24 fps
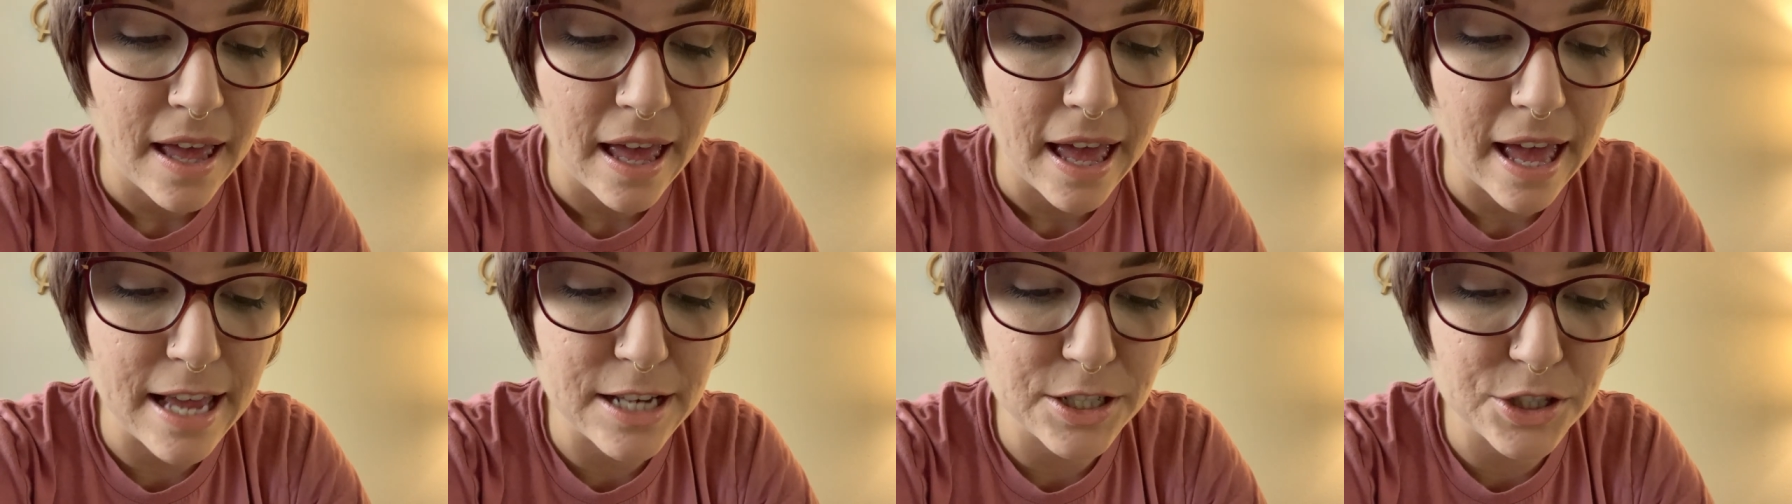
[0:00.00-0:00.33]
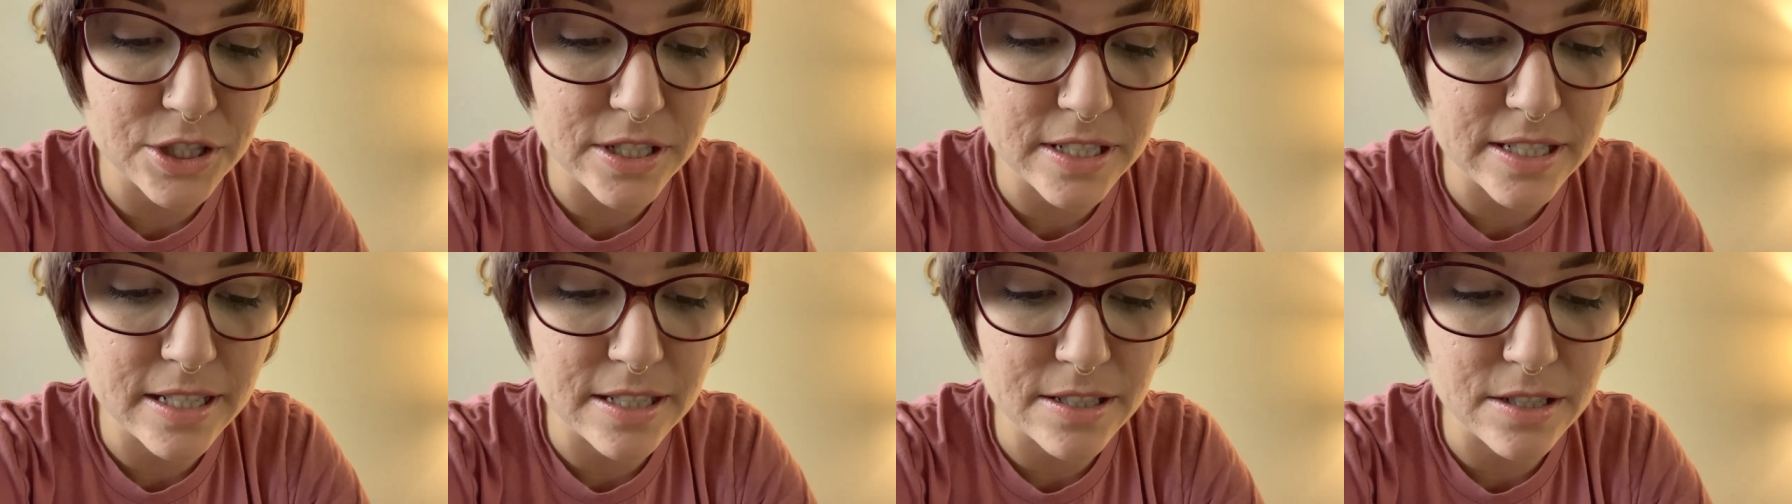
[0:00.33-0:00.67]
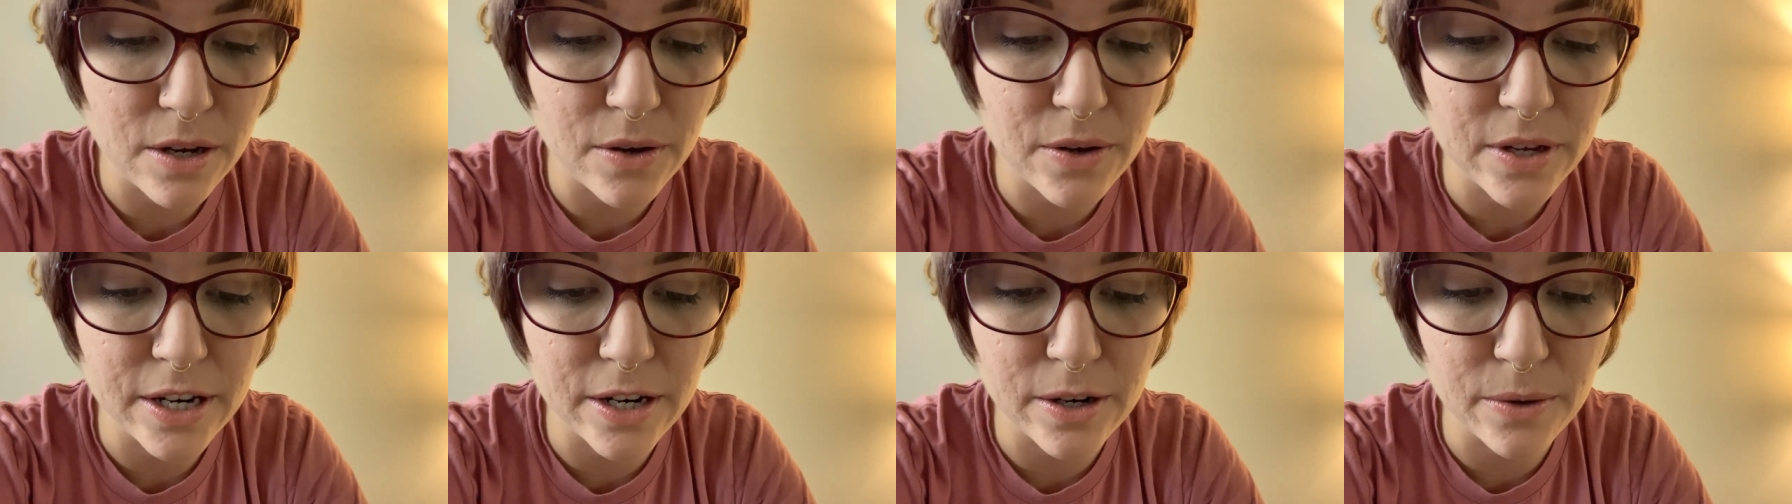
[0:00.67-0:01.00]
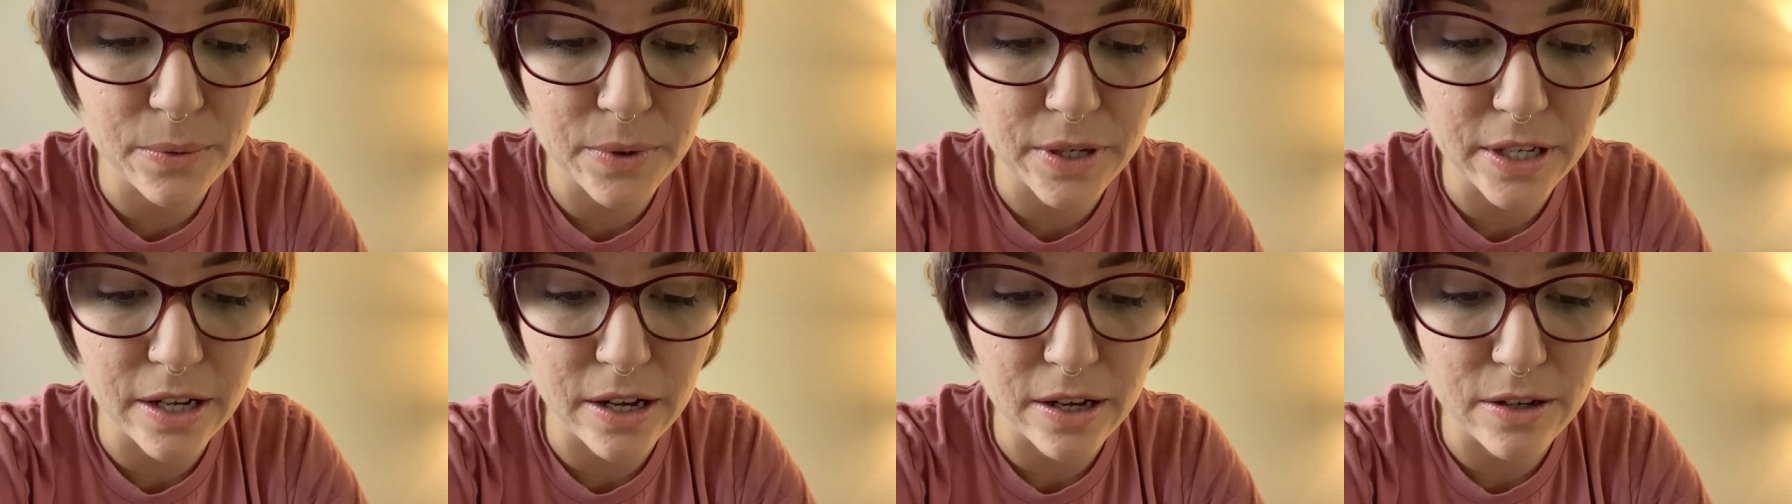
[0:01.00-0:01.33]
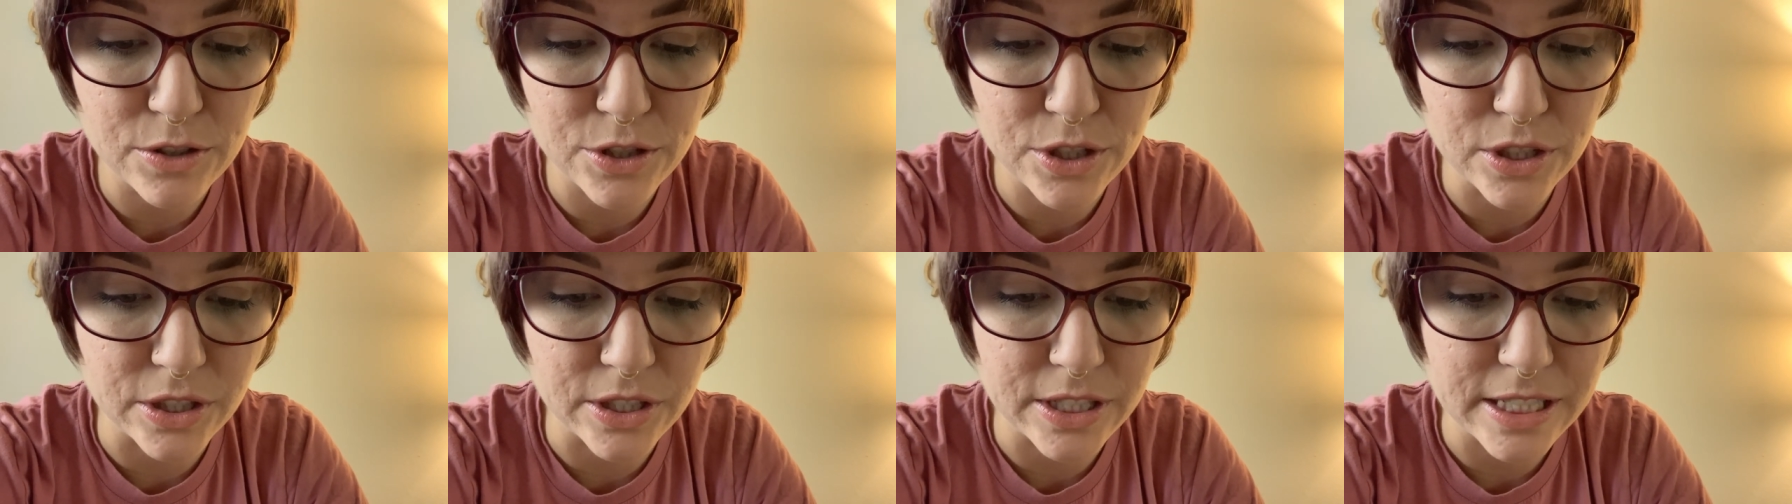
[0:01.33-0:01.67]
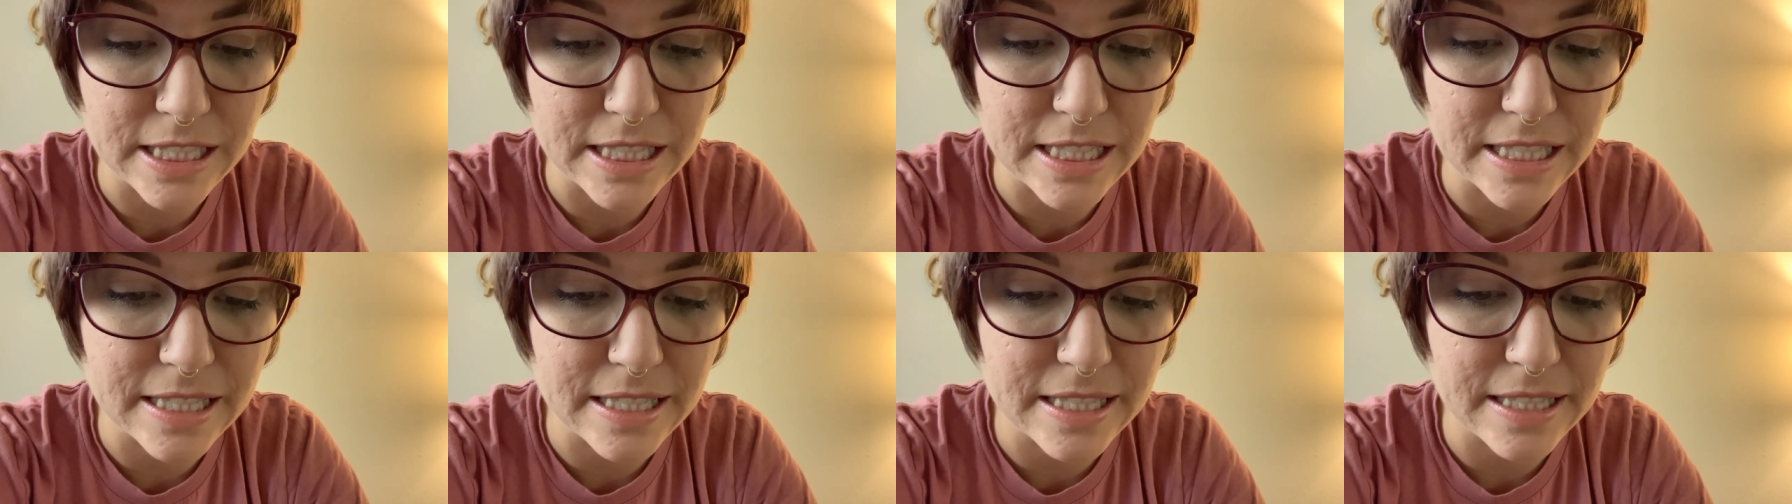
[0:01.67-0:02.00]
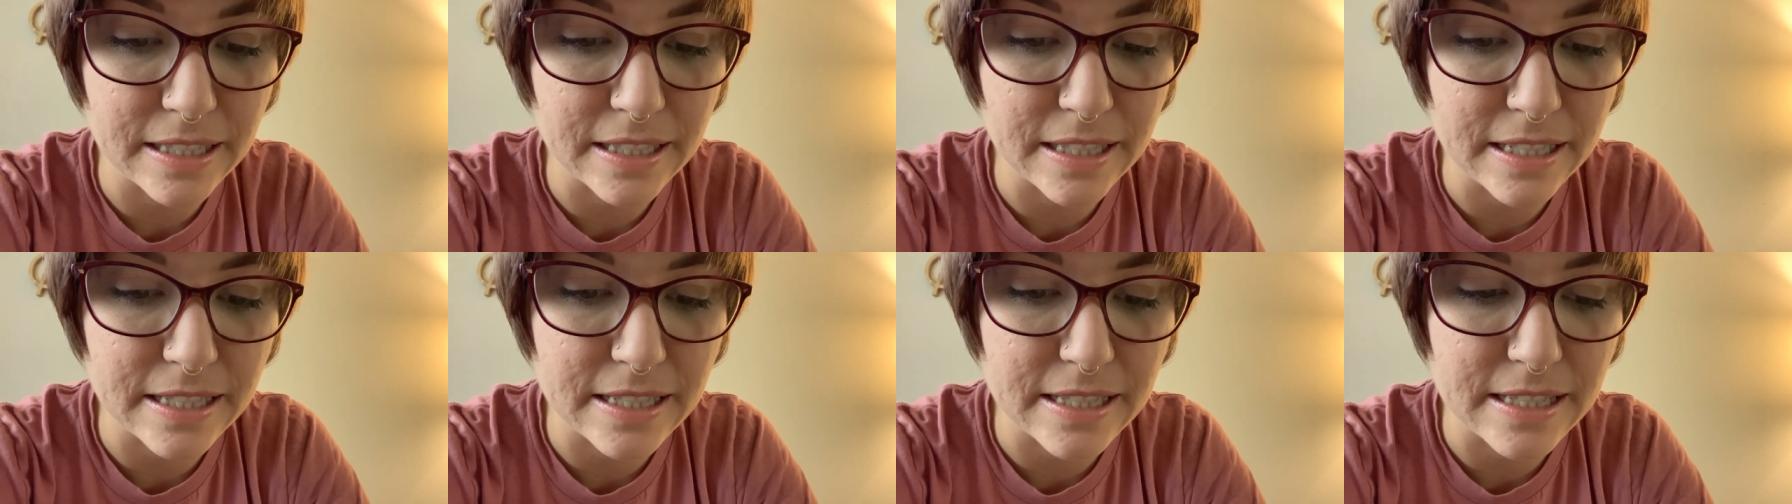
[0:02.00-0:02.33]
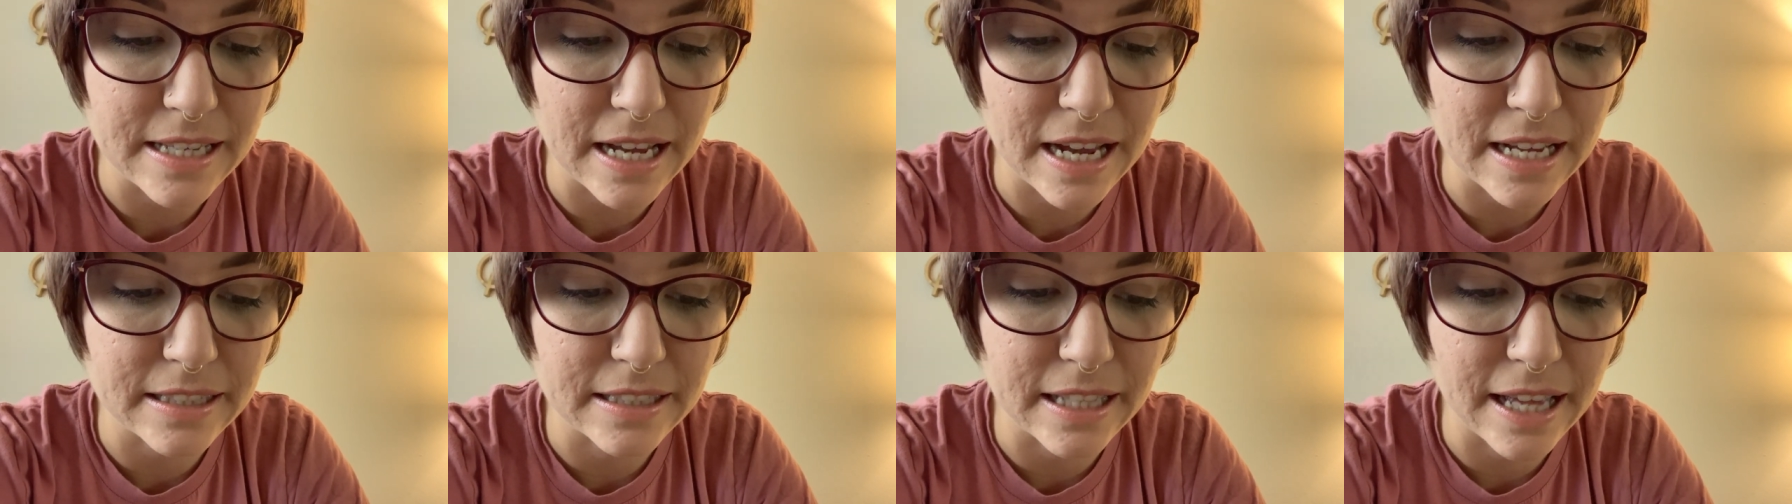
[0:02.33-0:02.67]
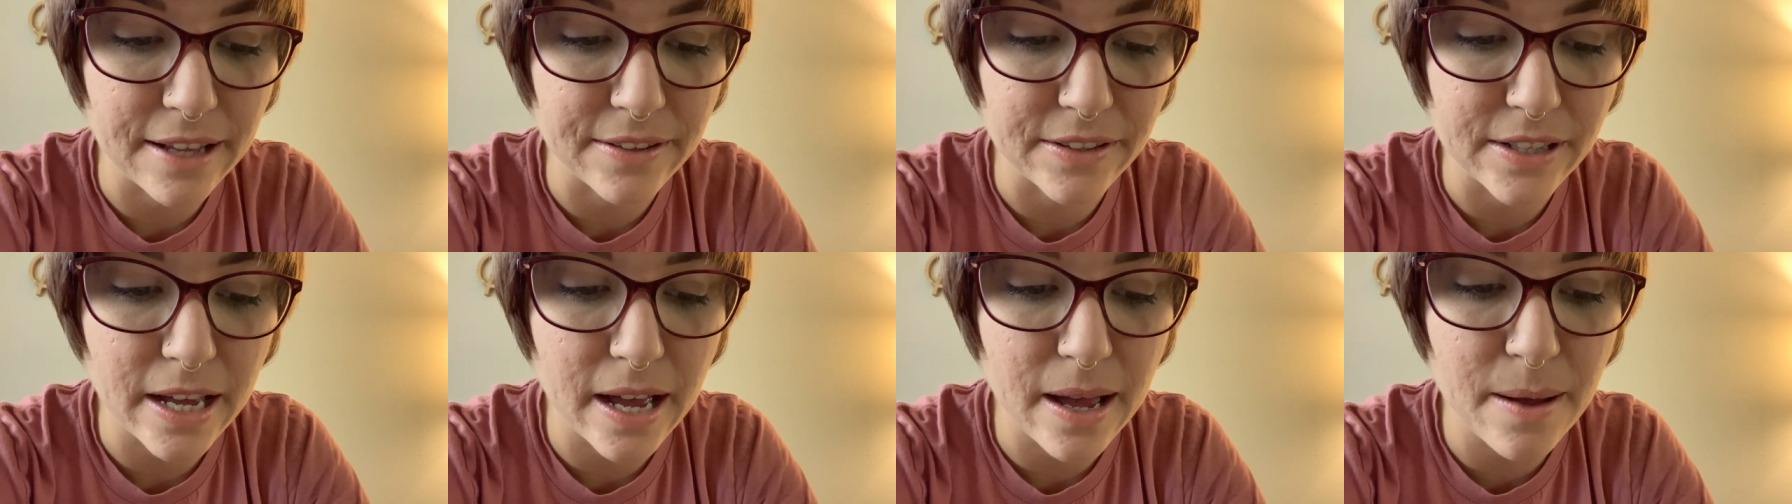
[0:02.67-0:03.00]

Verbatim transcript: And she says, oh, here we go. She looked at the ceiling and sighed loudly.